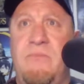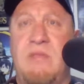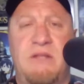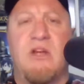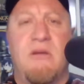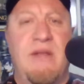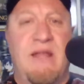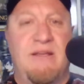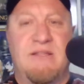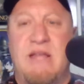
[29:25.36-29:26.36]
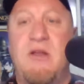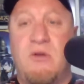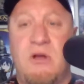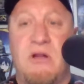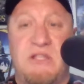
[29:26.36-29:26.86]
Terminator, because I know
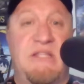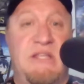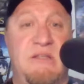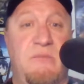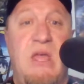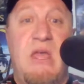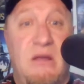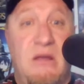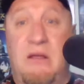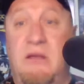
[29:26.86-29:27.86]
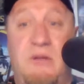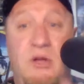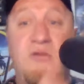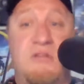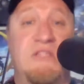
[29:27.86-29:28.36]
Curtis did some.
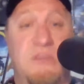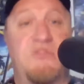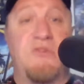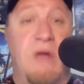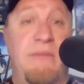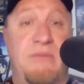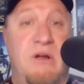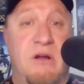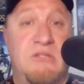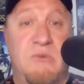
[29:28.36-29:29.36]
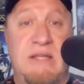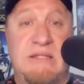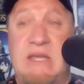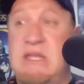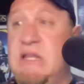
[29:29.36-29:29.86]
Go subscribe to Curtis
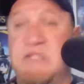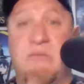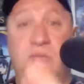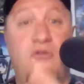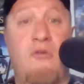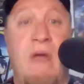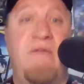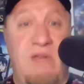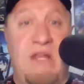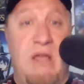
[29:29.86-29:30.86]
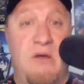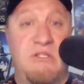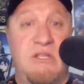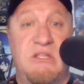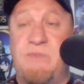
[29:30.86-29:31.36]
YZ. He does some great
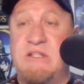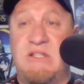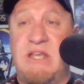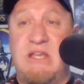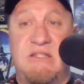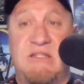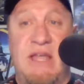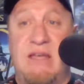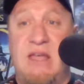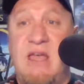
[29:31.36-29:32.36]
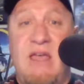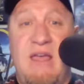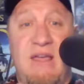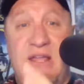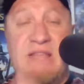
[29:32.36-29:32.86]
videos, especially his
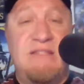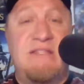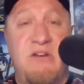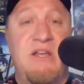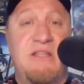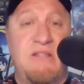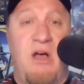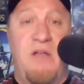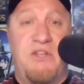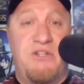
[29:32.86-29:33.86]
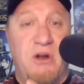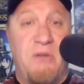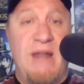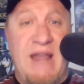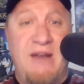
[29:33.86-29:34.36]
series on the
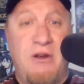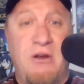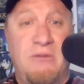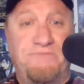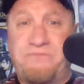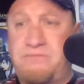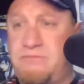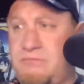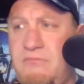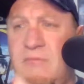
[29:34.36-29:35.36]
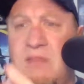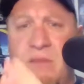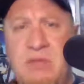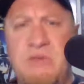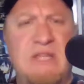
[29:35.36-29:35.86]
Terminator, the
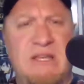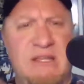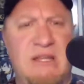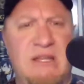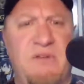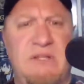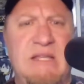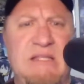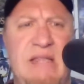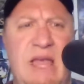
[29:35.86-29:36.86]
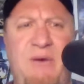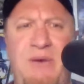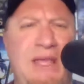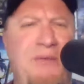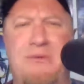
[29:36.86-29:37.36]
music and the different things in that.
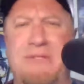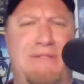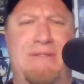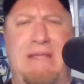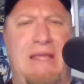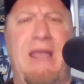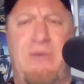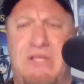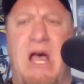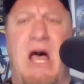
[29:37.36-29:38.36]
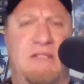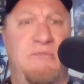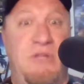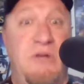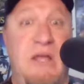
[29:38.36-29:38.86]
It was awesome,
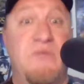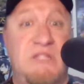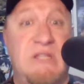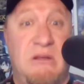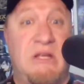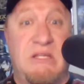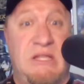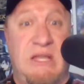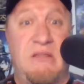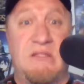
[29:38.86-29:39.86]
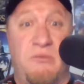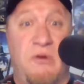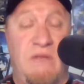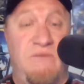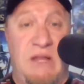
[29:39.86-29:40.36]
dude. It was seriously some
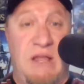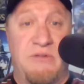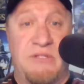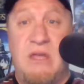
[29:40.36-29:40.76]
great videos.